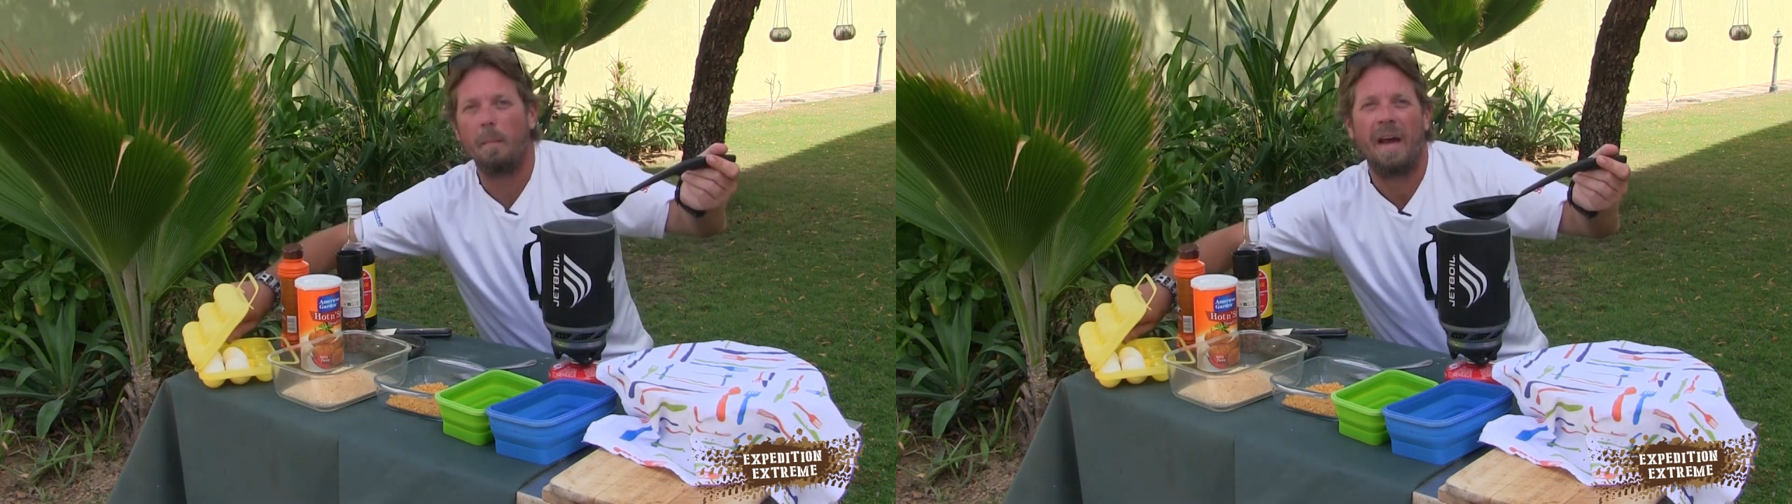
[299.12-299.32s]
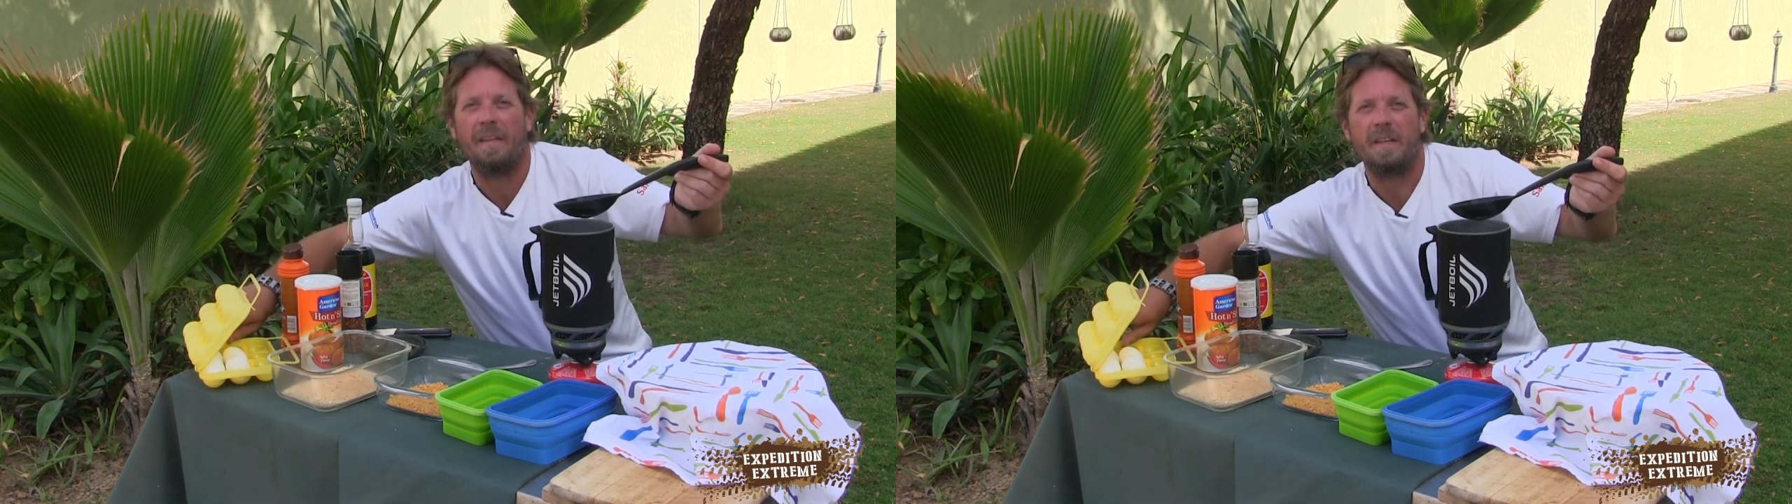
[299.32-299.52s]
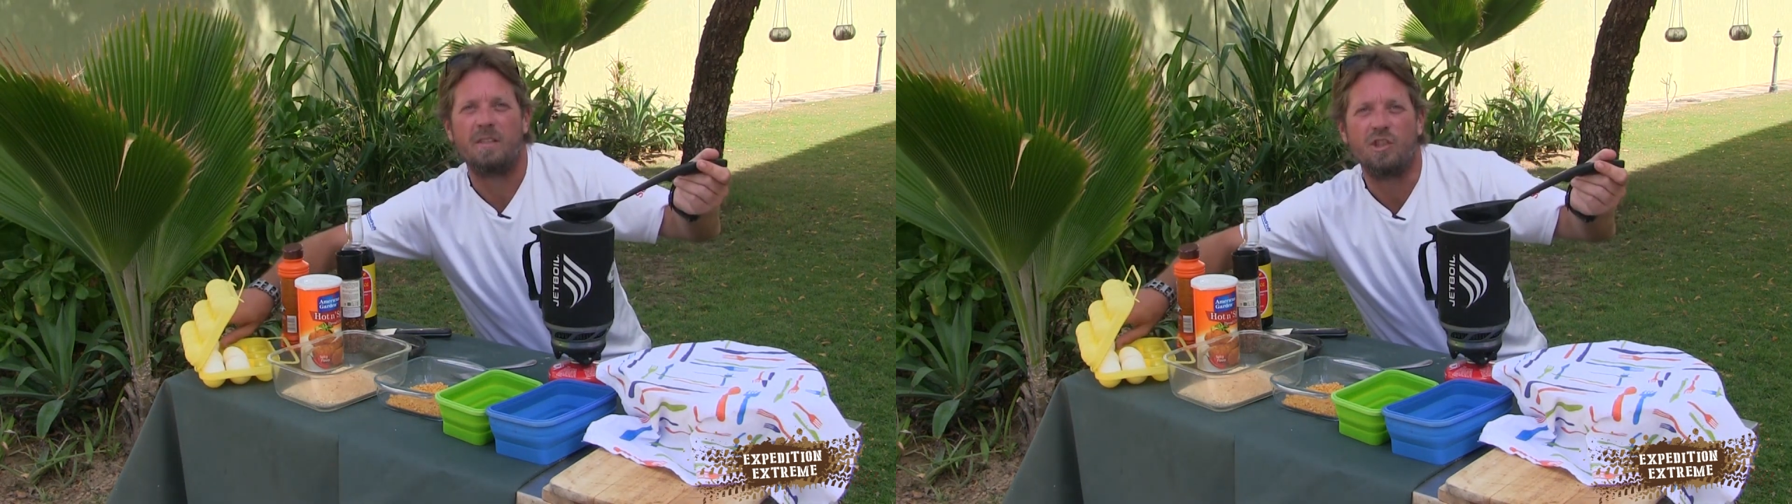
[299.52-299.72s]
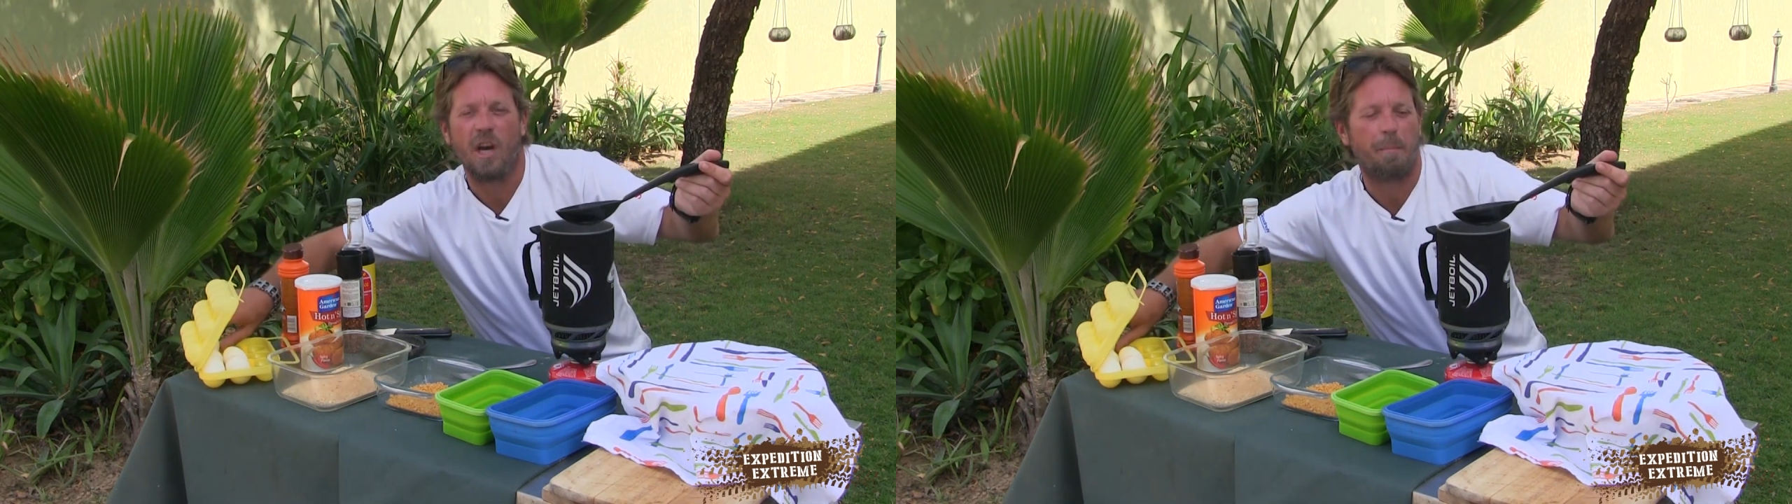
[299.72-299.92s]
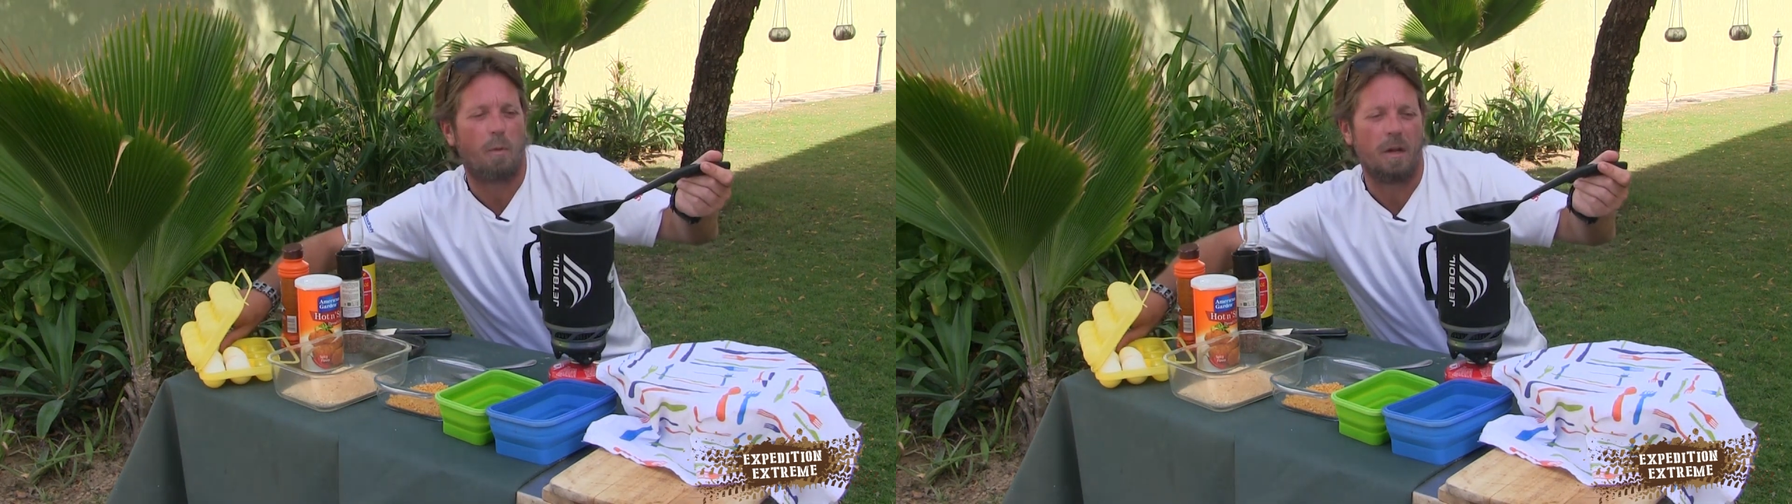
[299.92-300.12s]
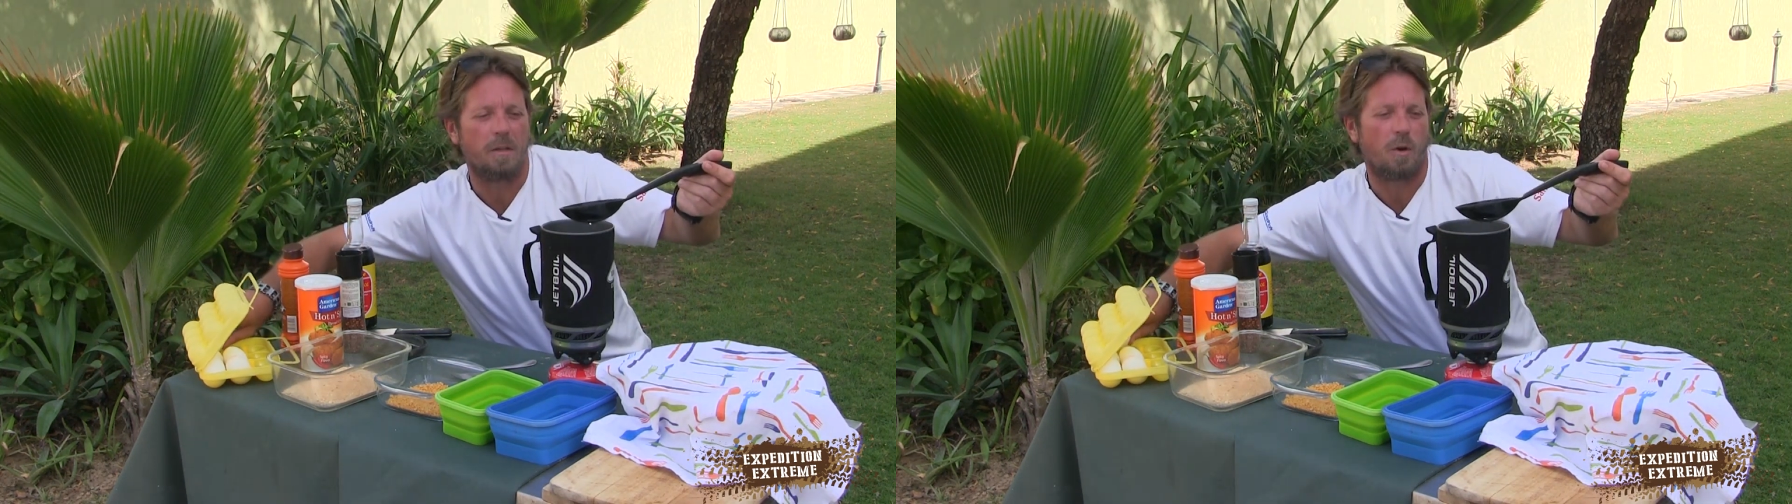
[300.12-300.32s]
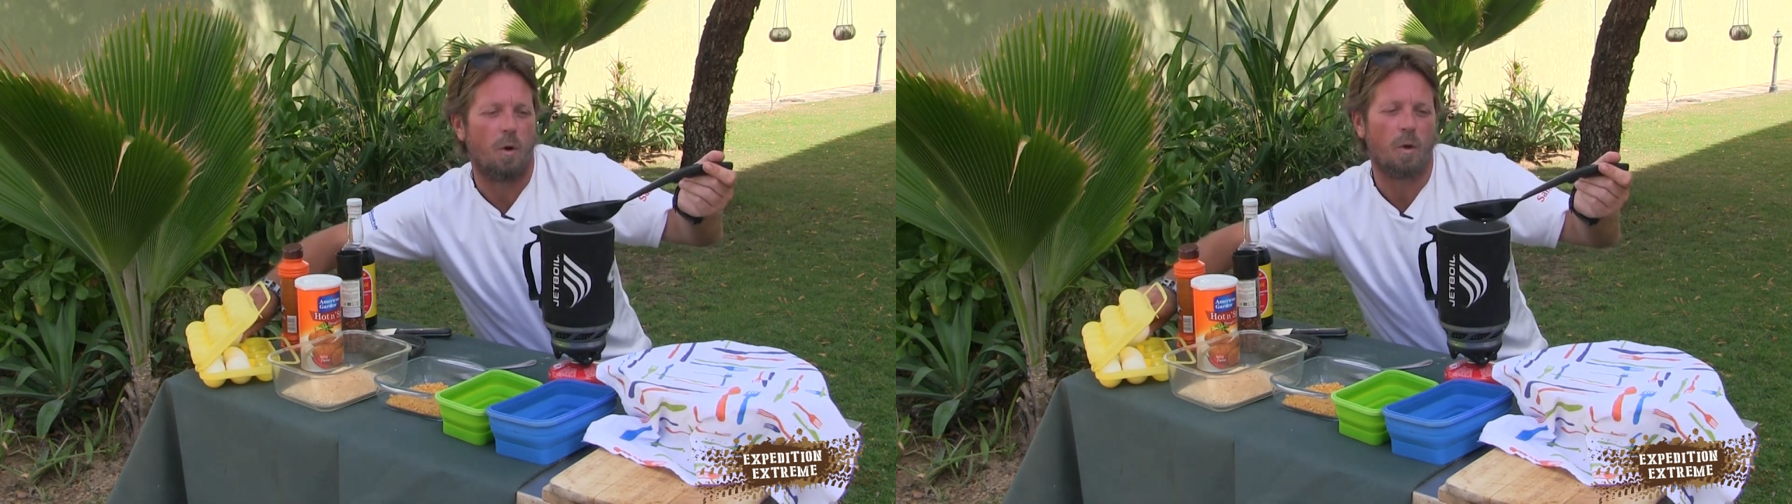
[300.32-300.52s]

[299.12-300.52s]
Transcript: Man, these jet boils are